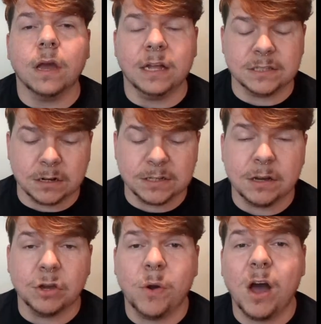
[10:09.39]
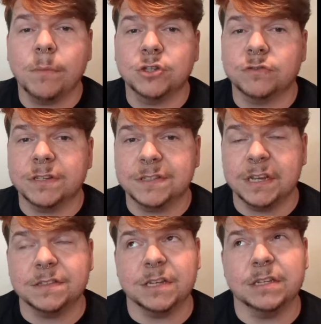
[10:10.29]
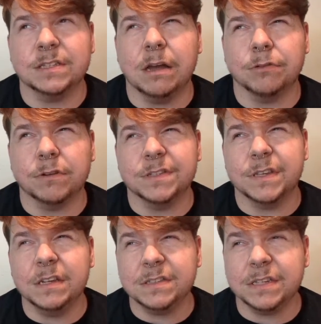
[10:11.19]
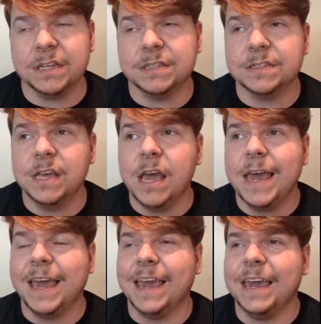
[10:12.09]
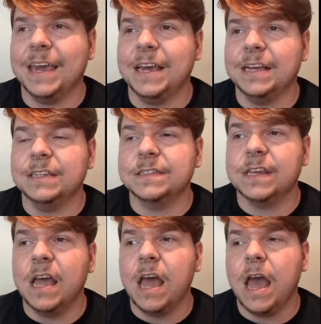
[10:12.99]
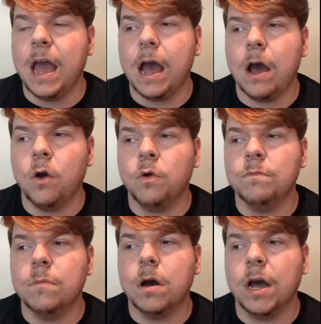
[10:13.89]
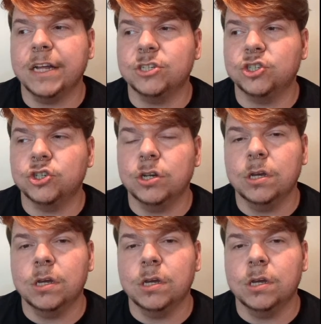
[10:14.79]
It's going to tell you how much resistance. Now, the resistance is how much